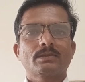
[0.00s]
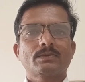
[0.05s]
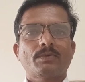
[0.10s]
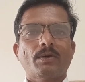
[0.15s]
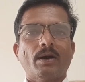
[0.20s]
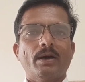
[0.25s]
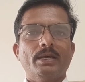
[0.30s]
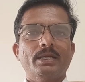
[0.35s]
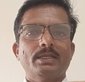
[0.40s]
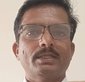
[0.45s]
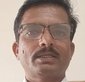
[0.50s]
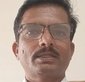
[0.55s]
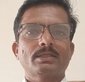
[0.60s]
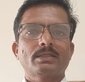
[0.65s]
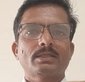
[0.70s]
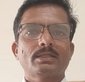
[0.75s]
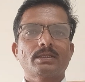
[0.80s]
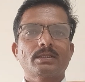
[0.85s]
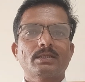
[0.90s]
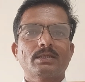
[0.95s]
for it.
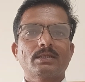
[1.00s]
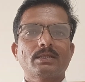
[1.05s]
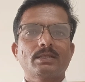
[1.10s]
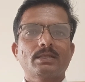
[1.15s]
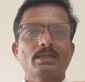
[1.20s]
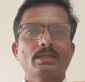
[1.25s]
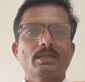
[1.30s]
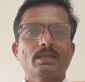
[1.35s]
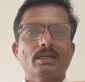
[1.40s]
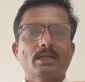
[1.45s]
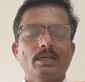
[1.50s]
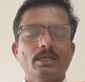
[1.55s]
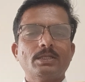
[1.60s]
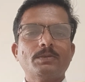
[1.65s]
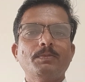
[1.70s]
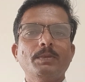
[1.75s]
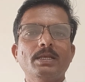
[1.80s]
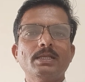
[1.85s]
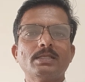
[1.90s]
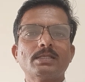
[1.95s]
It
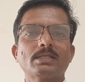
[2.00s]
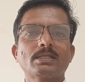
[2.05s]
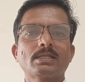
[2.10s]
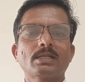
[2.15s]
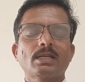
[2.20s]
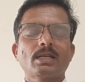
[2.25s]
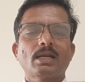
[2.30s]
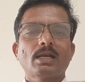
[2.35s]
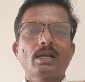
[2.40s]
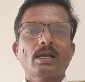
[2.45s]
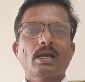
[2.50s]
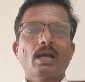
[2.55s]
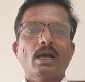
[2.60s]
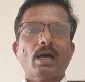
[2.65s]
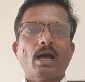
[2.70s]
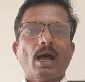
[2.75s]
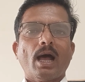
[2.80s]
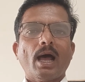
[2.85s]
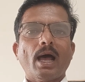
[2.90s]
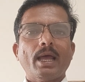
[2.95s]
means
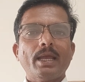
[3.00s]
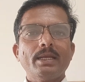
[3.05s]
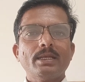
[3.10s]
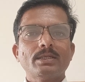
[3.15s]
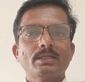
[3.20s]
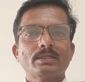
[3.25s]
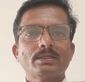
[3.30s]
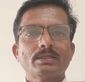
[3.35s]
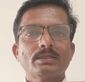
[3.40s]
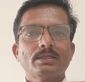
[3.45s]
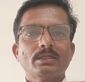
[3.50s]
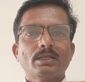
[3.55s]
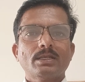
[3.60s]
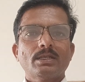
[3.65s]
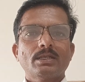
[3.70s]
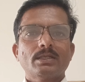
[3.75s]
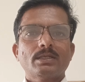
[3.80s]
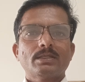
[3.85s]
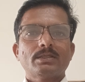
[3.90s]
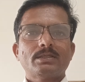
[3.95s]
I
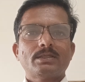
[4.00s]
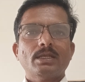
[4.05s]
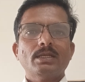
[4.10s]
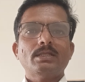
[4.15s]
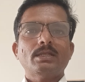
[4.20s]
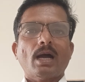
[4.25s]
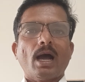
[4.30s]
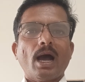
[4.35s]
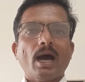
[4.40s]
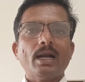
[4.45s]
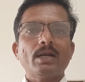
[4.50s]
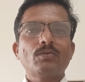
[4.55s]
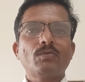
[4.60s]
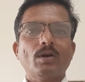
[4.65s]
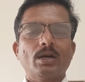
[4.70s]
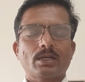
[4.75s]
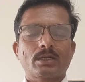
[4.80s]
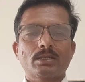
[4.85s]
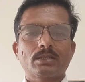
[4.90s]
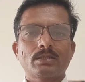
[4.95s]
did hard
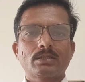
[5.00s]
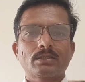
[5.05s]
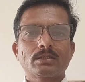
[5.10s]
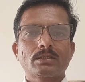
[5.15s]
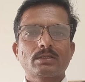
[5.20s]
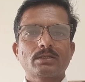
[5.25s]
work.